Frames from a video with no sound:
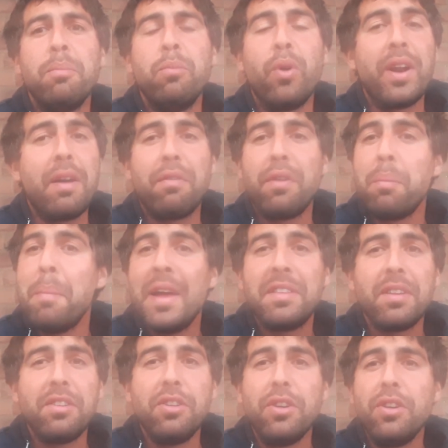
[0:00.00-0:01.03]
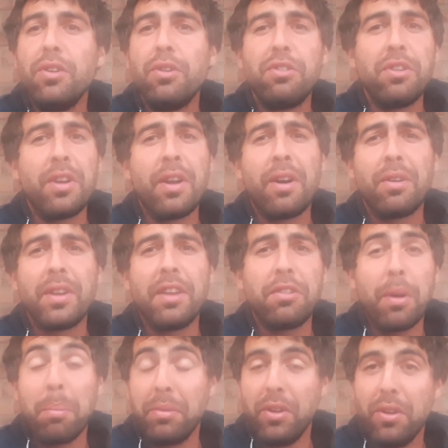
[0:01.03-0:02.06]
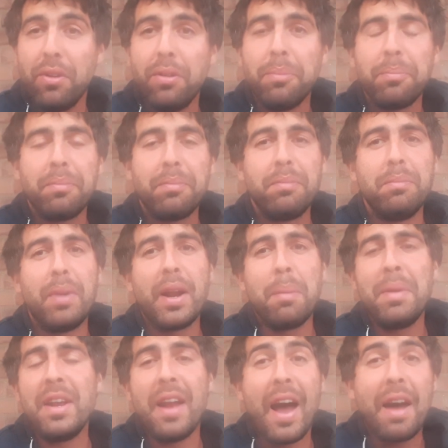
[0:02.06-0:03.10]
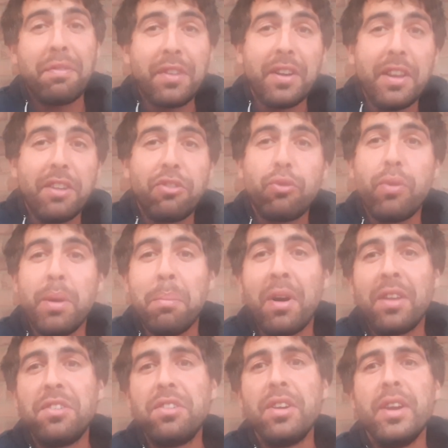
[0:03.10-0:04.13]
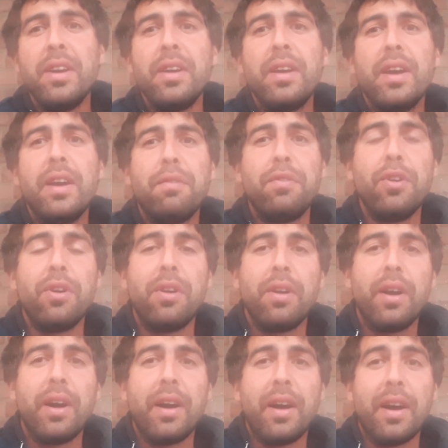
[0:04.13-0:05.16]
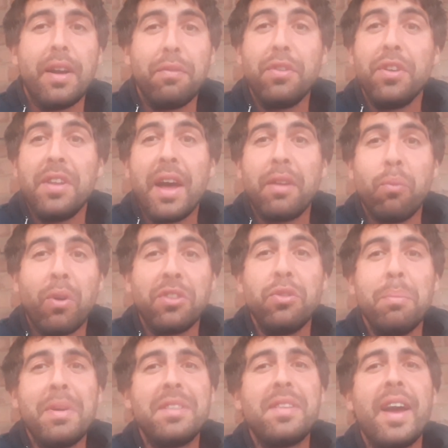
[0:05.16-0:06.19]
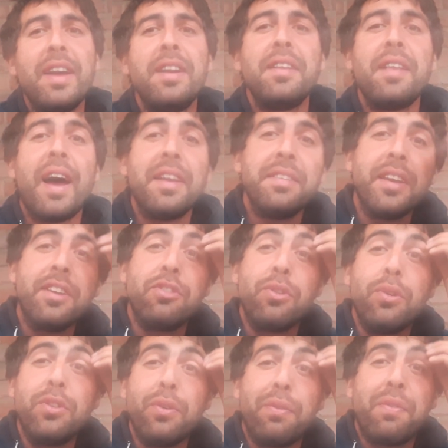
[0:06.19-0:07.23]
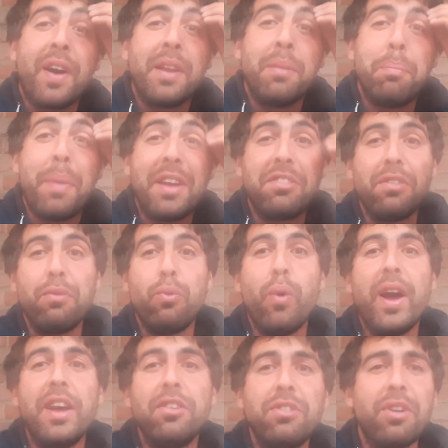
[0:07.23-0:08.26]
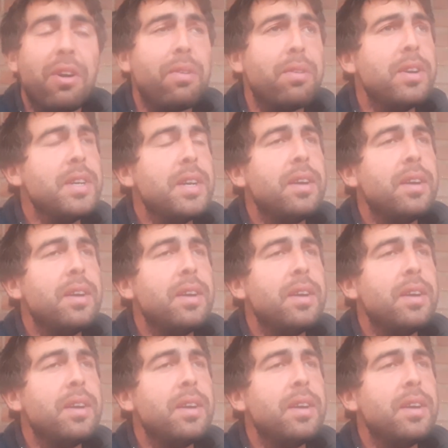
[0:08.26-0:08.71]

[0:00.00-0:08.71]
whatever method you use, you know, that's up to you. But I mean, after these 3 months, if you then want to maintain it, I think it's good to find passive ways. So